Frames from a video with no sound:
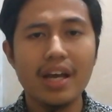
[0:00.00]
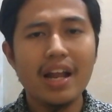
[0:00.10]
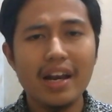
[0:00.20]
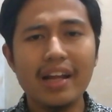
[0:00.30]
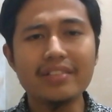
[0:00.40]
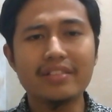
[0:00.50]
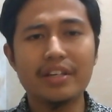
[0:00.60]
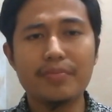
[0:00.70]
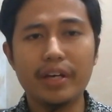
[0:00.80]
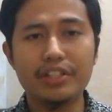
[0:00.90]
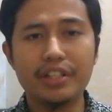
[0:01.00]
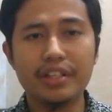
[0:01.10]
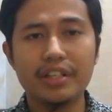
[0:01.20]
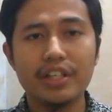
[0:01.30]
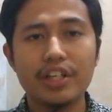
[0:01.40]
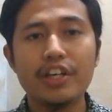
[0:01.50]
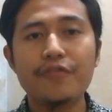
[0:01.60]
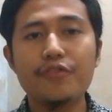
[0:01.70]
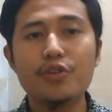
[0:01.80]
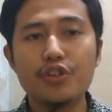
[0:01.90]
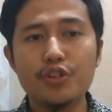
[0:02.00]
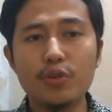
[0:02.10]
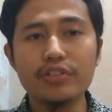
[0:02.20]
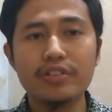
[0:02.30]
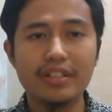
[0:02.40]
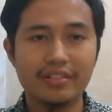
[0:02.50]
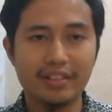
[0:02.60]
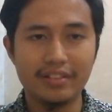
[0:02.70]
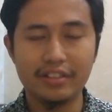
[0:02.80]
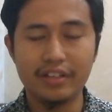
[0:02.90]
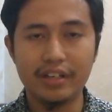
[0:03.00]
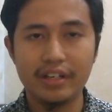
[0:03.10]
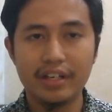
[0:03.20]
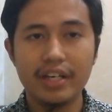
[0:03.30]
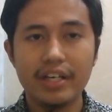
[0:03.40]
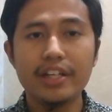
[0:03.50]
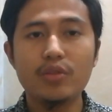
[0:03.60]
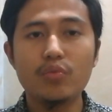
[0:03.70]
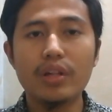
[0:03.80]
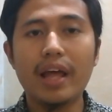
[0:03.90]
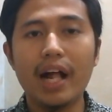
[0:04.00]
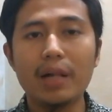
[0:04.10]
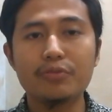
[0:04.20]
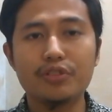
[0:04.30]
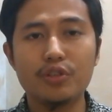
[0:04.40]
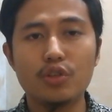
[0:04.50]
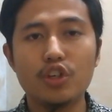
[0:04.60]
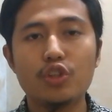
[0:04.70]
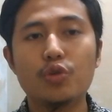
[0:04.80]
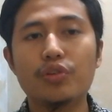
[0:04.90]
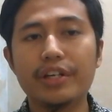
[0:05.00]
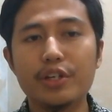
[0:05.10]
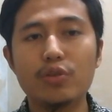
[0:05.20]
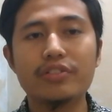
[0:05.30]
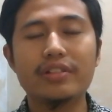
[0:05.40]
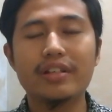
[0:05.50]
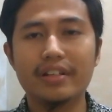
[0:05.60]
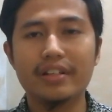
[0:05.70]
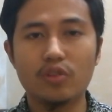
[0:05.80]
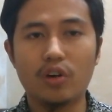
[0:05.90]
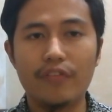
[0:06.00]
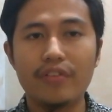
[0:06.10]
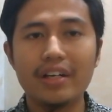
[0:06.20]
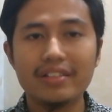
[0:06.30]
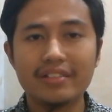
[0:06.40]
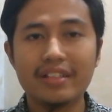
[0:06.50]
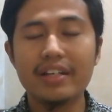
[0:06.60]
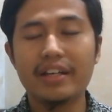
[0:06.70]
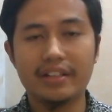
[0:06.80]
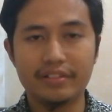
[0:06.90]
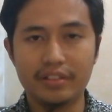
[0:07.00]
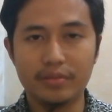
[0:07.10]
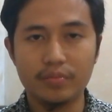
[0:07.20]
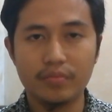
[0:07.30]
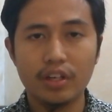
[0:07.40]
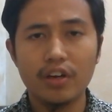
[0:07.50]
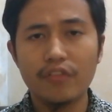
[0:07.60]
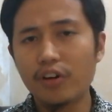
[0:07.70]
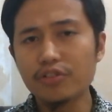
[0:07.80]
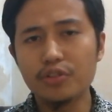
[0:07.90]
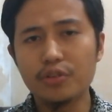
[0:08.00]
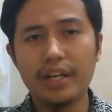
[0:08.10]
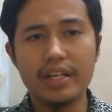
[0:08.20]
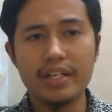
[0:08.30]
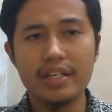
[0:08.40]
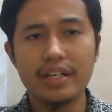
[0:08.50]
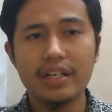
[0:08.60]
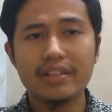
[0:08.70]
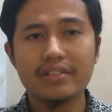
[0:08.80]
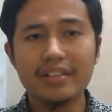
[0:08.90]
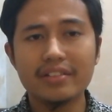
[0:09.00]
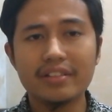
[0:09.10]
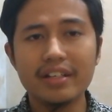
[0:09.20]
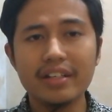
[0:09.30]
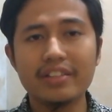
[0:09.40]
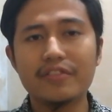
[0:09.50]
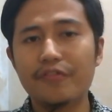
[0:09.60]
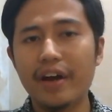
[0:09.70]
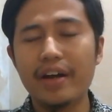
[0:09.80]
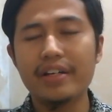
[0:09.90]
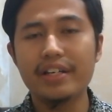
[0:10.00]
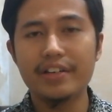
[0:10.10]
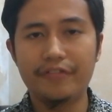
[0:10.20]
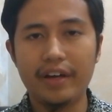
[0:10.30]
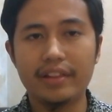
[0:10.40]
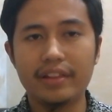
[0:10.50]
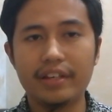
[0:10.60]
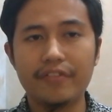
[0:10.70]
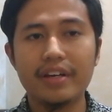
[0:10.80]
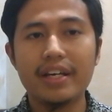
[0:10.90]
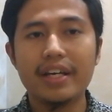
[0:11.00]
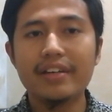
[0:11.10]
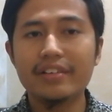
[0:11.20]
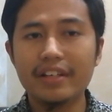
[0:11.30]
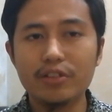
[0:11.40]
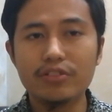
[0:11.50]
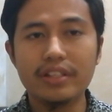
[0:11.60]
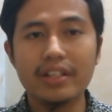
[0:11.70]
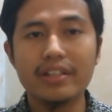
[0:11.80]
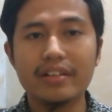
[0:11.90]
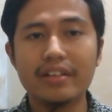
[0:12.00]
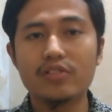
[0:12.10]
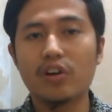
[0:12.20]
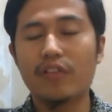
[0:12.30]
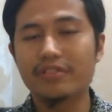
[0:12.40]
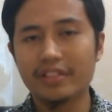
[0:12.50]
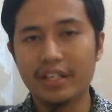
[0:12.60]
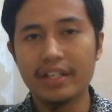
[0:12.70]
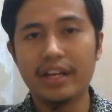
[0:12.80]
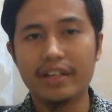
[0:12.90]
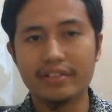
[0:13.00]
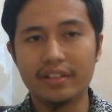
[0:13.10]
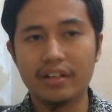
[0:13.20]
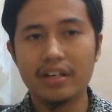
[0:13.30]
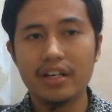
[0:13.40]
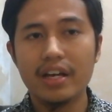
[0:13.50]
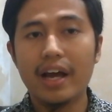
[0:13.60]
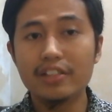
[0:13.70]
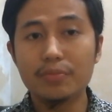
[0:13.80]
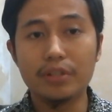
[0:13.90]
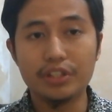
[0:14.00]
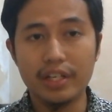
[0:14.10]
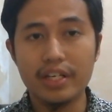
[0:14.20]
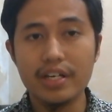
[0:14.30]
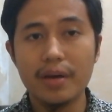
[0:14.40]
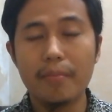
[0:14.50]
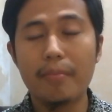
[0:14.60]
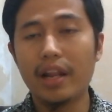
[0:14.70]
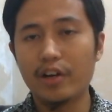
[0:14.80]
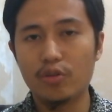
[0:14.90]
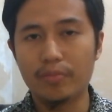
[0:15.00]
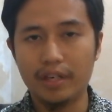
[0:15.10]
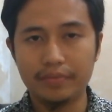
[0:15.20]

Let's imagine if you use this sunscreen, it will help you to reduce the risk of skin cancer. Fortunately, sunscreen is very effective in reducing the risk of skin cancer, especially melanoma.